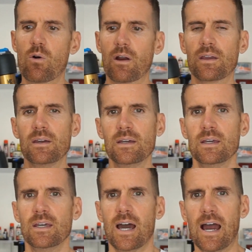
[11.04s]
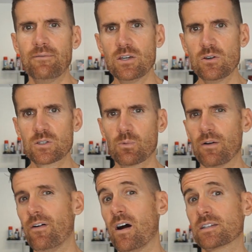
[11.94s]
fork. I've used
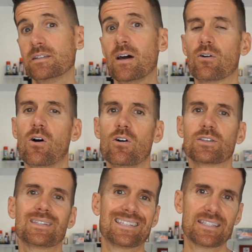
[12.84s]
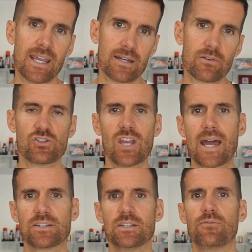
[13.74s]
what Fox now calls the standard
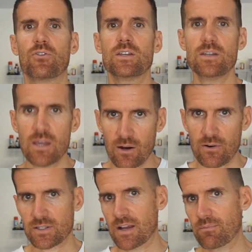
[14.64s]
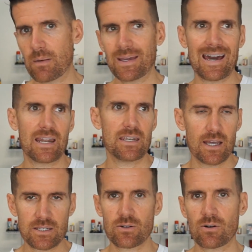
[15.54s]
chassis for years. I've probably had a
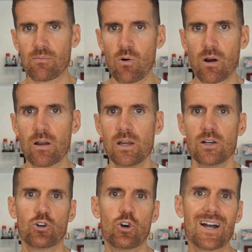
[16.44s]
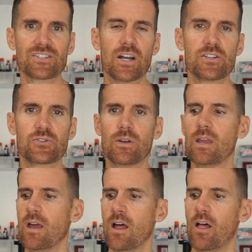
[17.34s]
dozen or more
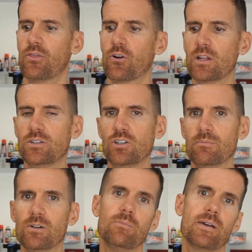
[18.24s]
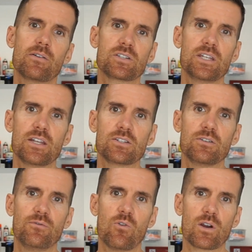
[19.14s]
cross-country 32mm
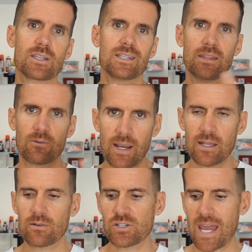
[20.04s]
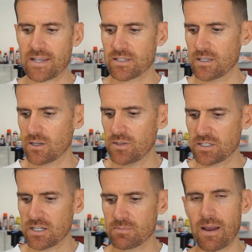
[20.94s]
stanchion forks in the regular chassis. So
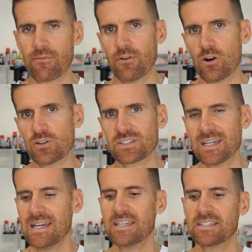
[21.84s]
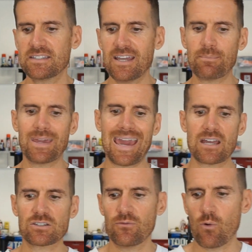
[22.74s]
this is my first
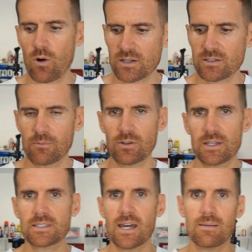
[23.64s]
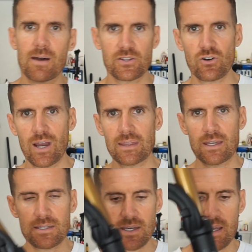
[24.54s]
StepCast fork, so I'm really excited about trying
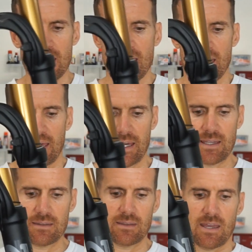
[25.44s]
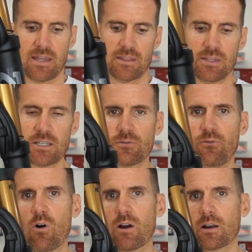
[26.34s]
this. And this
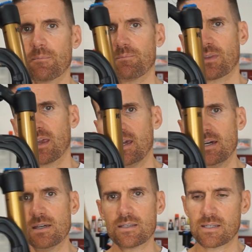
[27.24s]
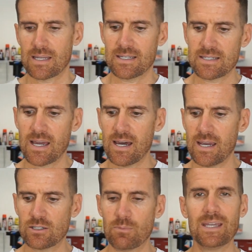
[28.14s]
fork is
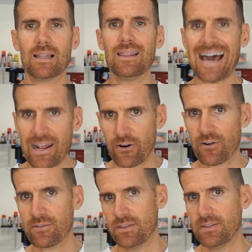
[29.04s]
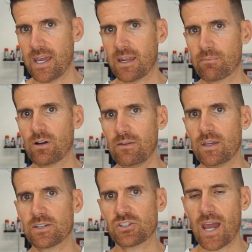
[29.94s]
designed to be lighter than
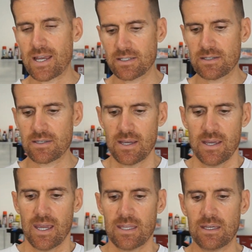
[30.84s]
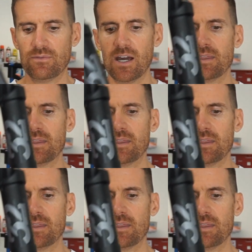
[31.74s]
previous chassis. And they've